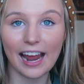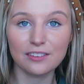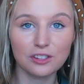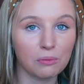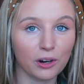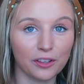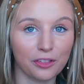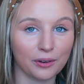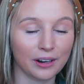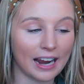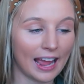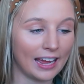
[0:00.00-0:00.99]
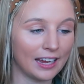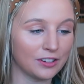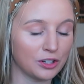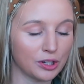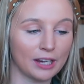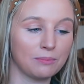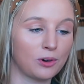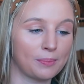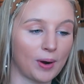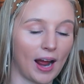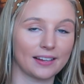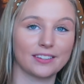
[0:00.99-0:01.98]
As you work through it and you get more
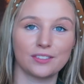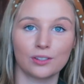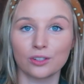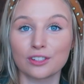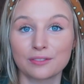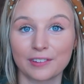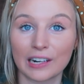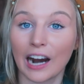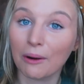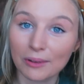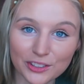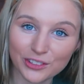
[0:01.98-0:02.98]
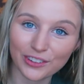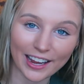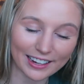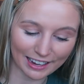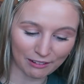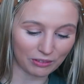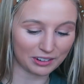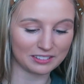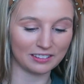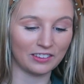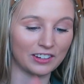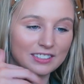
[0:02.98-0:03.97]
practice, you'll just figure out what you like and
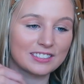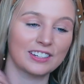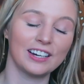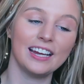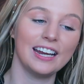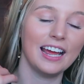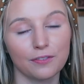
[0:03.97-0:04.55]
what looks good.